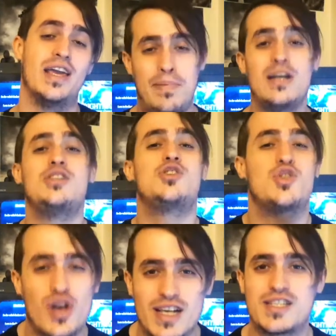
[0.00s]
But
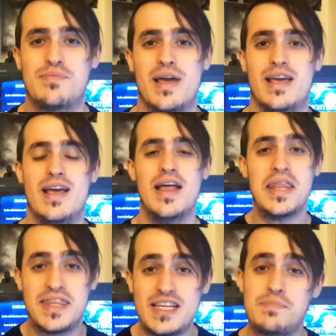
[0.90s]
trust me,
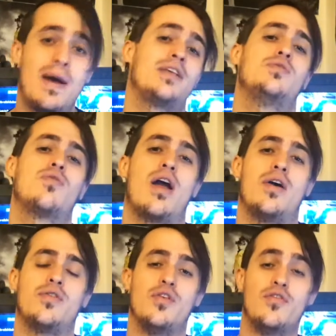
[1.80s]
this
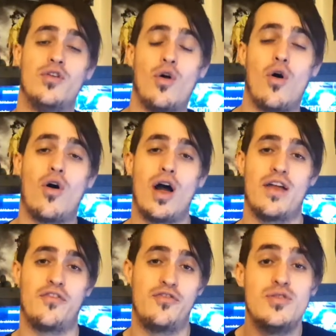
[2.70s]
battleground of lore
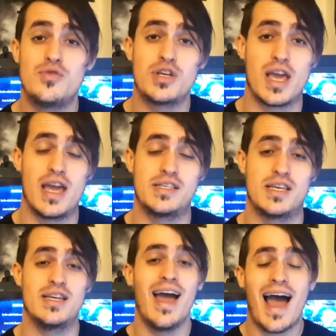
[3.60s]
and future
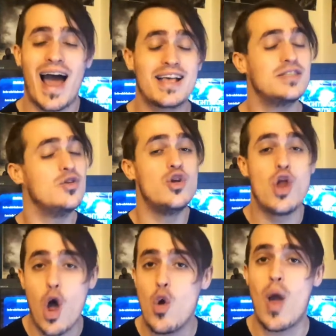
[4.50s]
gazing has
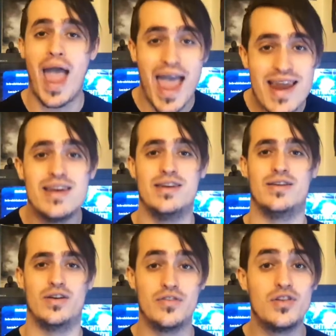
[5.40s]
no end
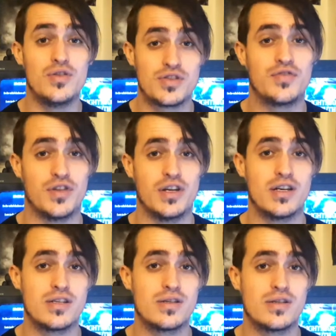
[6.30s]
of
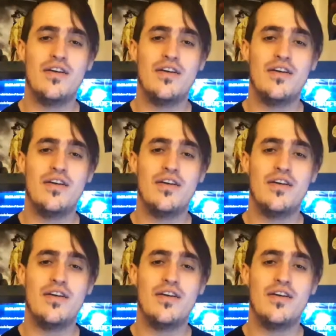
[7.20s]
usefulness.